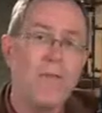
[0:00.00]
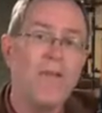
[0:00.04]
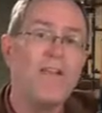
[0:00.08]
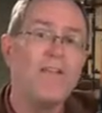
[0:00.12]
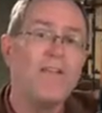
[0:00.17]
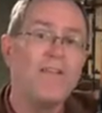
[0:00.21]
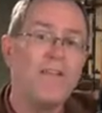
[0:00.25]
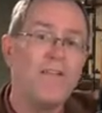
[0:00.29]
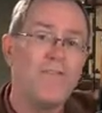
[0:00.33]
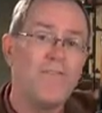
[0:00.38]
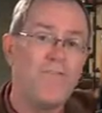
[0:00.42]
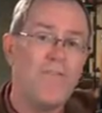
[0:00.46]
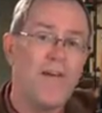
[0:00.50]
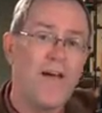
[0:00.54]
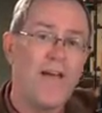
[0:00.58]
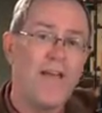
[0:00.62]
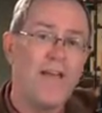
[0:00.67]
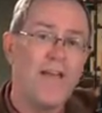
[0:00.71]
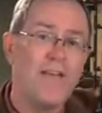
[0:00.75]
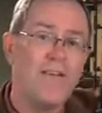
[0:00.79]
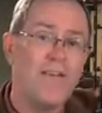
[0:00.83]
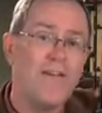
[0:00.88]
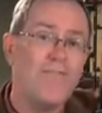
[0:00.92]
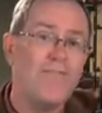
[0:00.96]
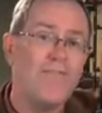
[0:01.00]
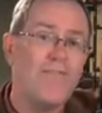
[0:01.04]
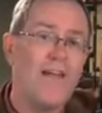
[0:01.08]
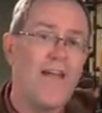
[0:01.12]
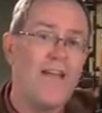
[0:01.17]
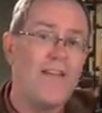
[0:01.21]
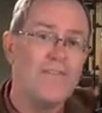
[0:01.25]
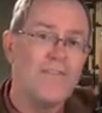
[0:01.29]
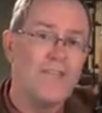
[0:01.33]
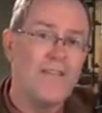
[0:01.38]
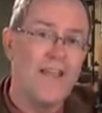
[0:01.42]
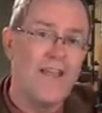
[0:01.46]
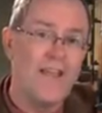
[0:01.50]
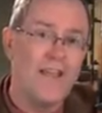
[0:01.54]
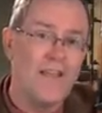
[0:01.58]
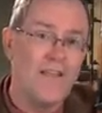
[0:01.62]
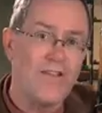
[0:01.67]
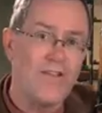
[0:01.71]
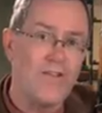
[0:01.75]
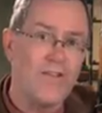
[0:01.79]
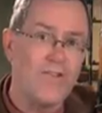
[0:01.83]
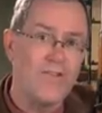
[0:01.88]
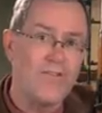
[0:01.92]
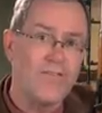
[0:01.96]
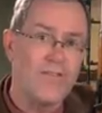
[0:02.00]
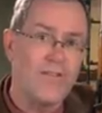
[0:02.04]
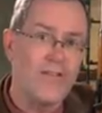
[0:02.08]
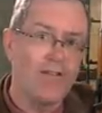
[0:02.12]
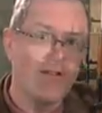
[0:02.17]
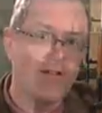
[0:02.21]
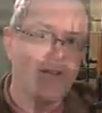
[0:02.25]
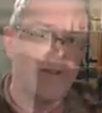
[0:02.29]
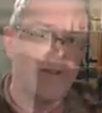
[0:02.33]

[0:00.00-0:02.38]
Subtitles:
But it did find a fascinating use in